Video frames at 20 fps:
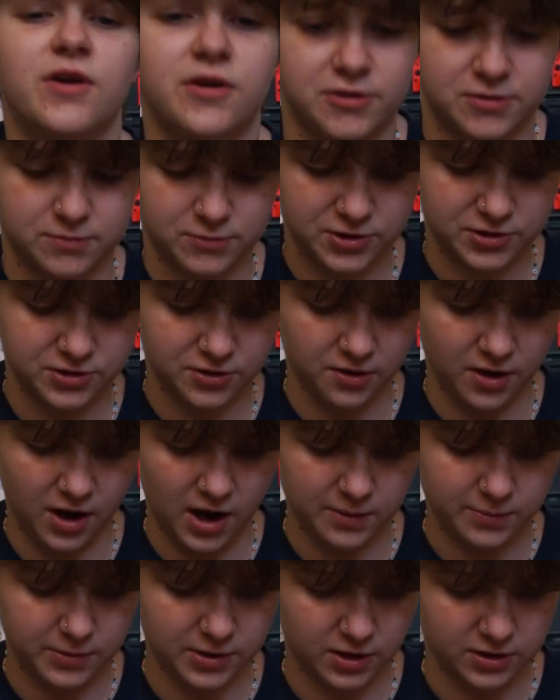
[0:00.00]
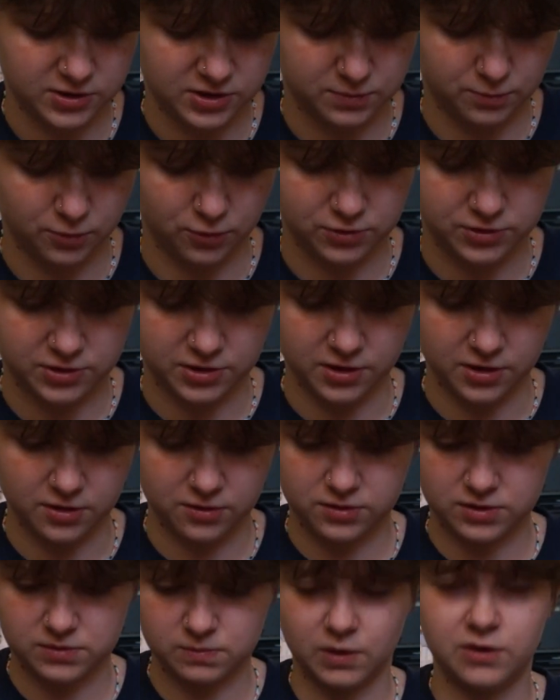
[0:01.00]
and I'm so happy I just bought two
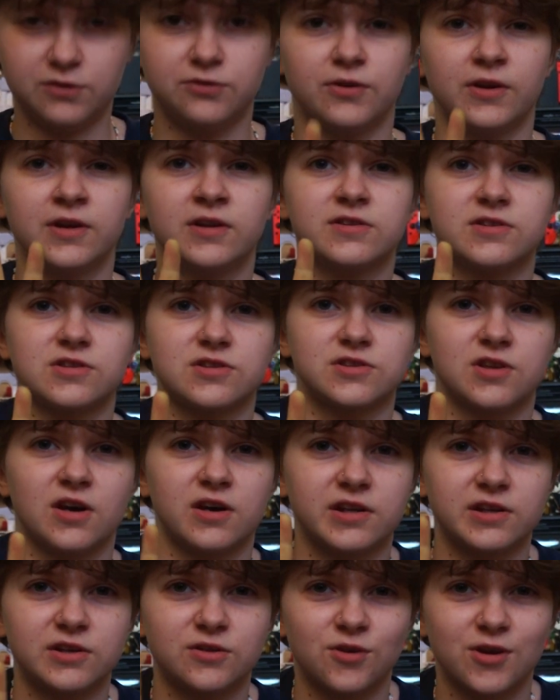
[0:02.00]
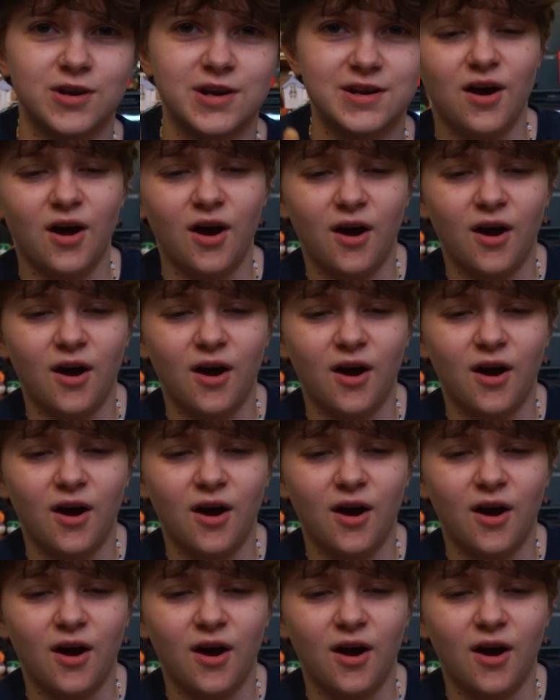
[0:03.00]
because my fingers are turning green.